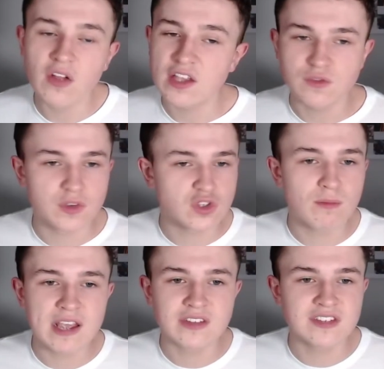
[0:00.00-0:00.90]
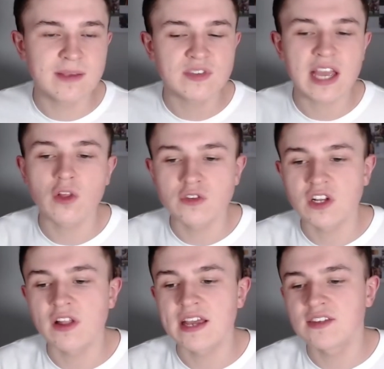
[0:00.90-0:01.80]
it's for some reason seems to get loads of
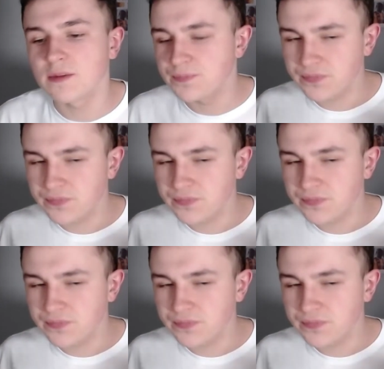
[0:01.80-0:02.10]
clicks.